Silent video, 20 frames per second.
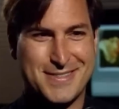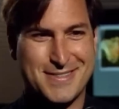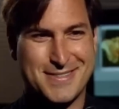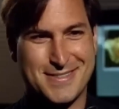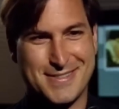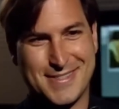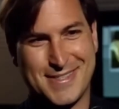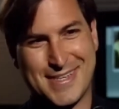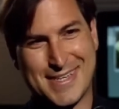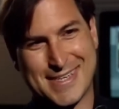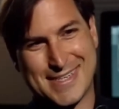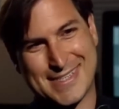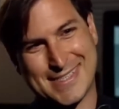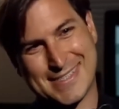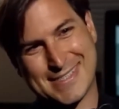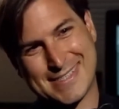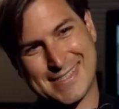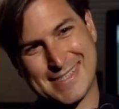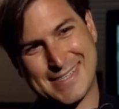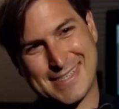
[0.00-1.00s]
I'm going to.
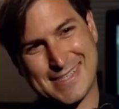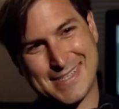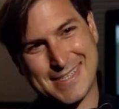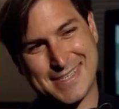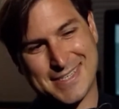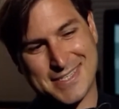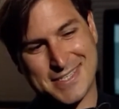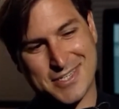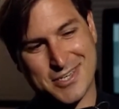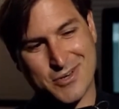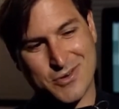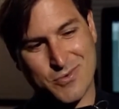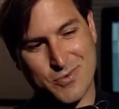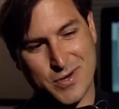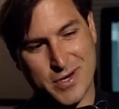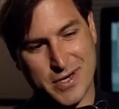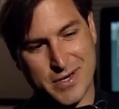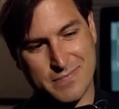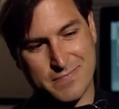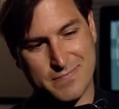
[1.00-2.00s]

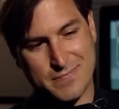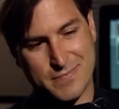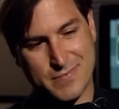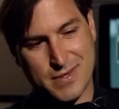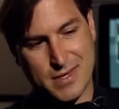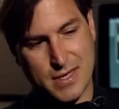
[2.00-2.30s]
so, um,